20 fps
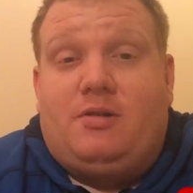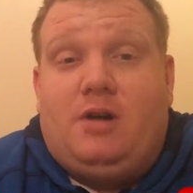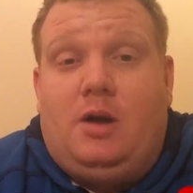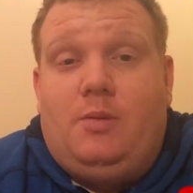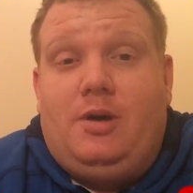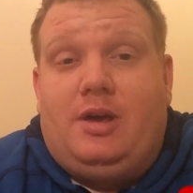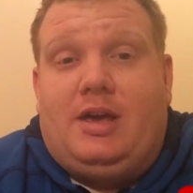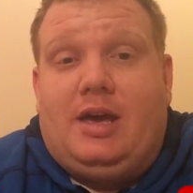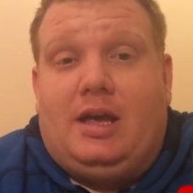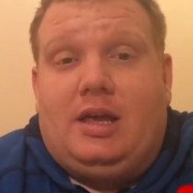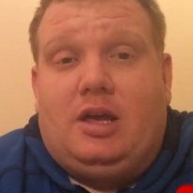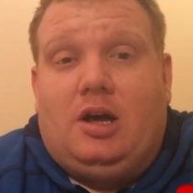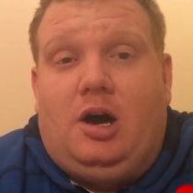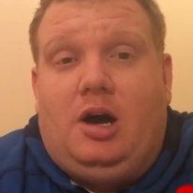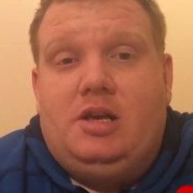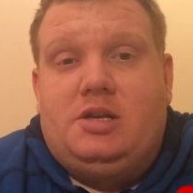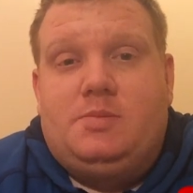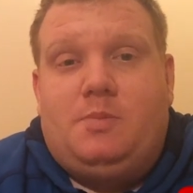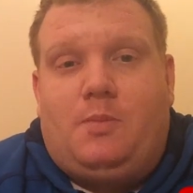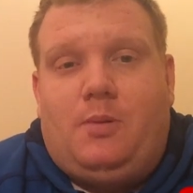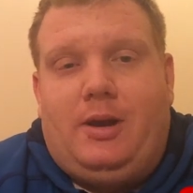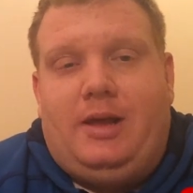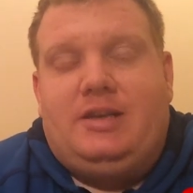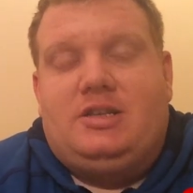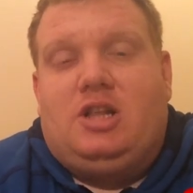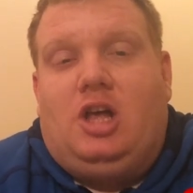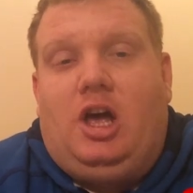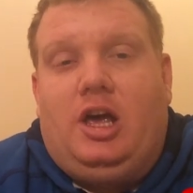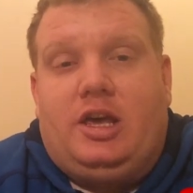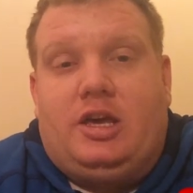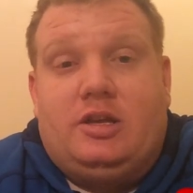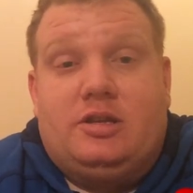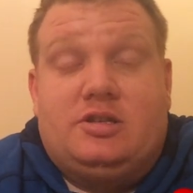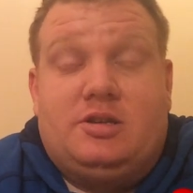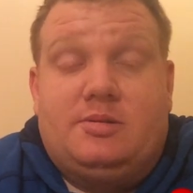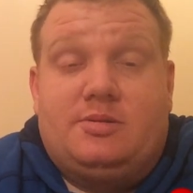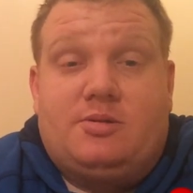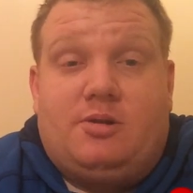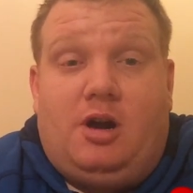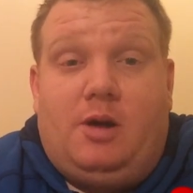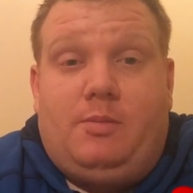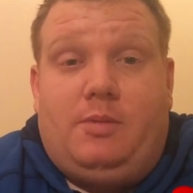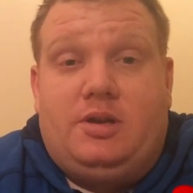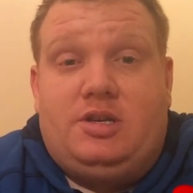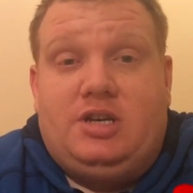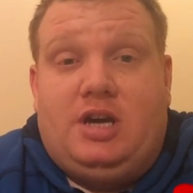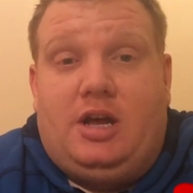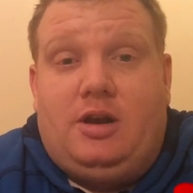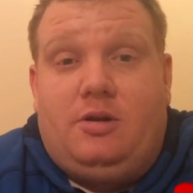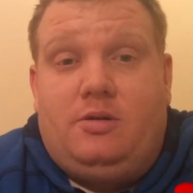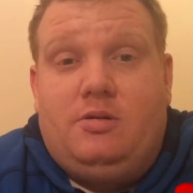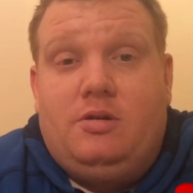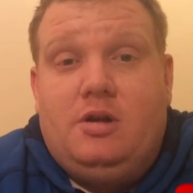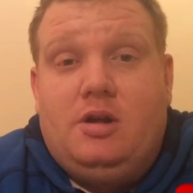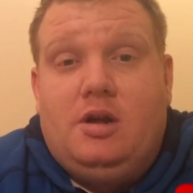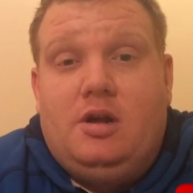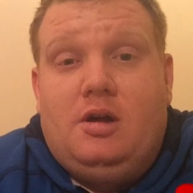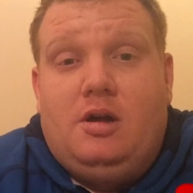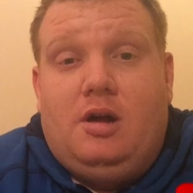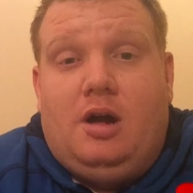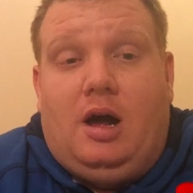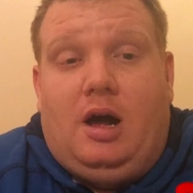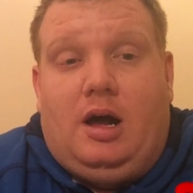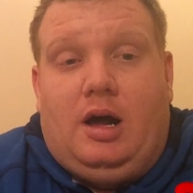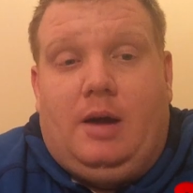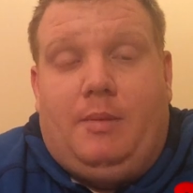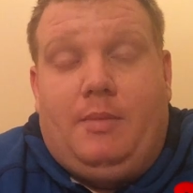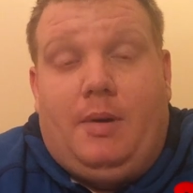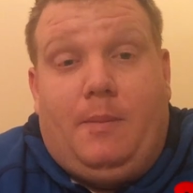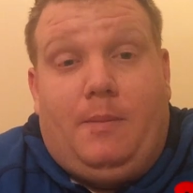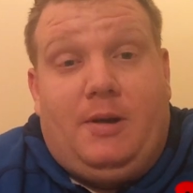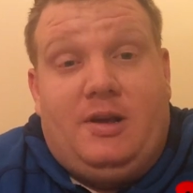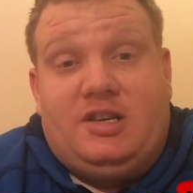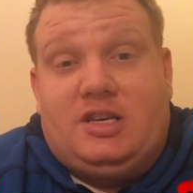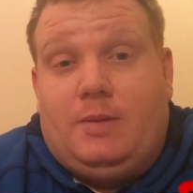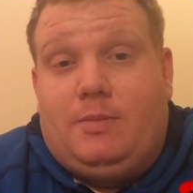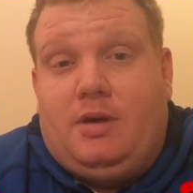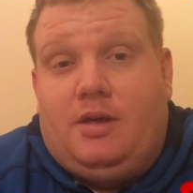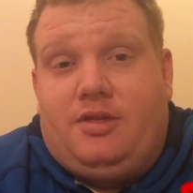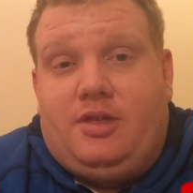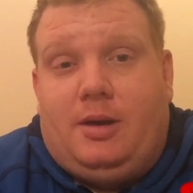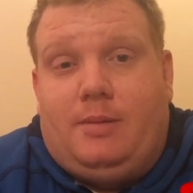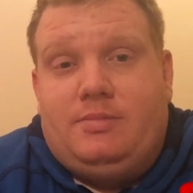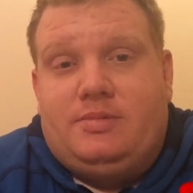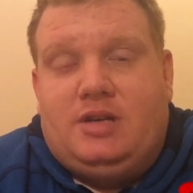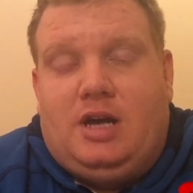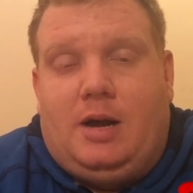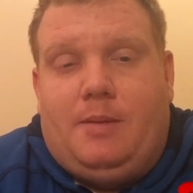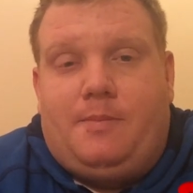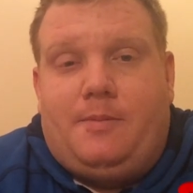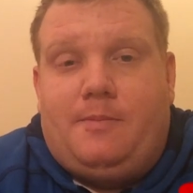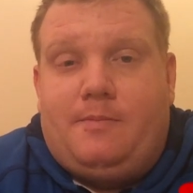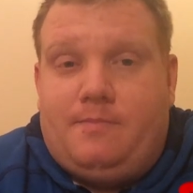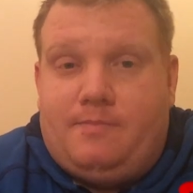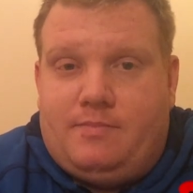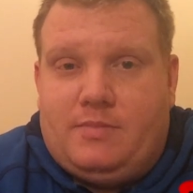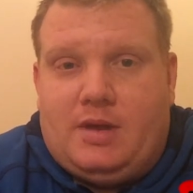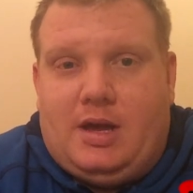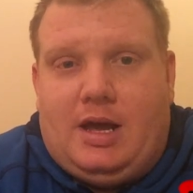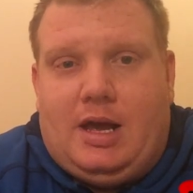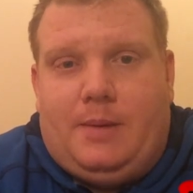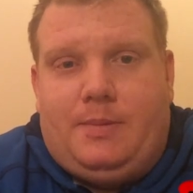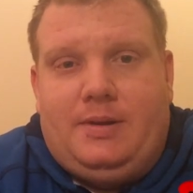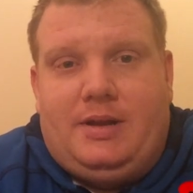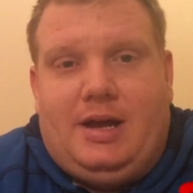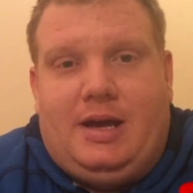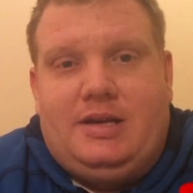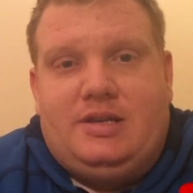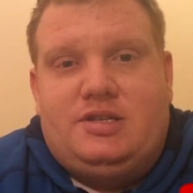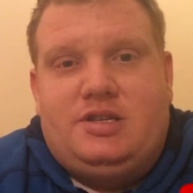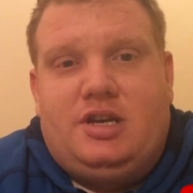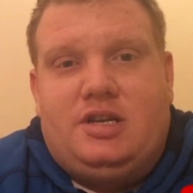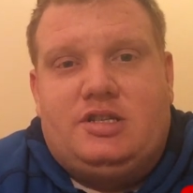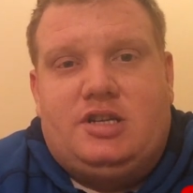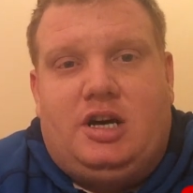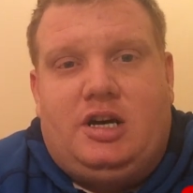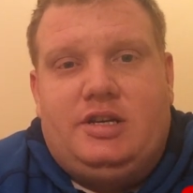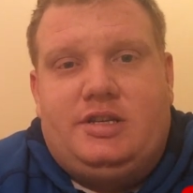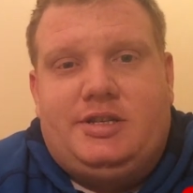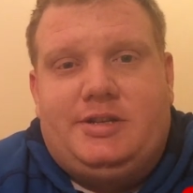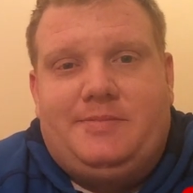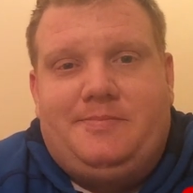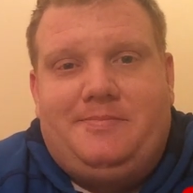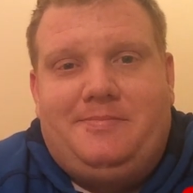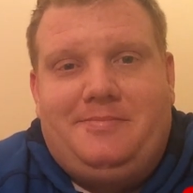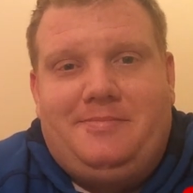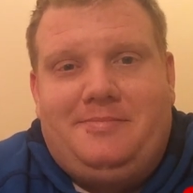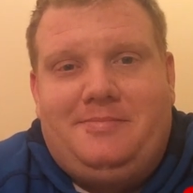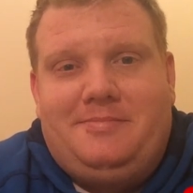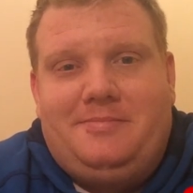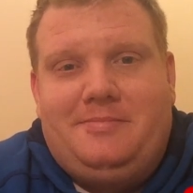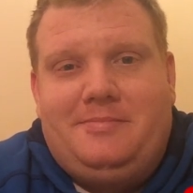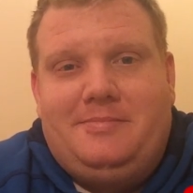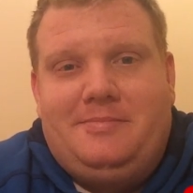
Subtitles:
Have a great weekend, guys. Please like and subscribe to my channel, and please give me a thumbs up. Happy days. Cheers, guys.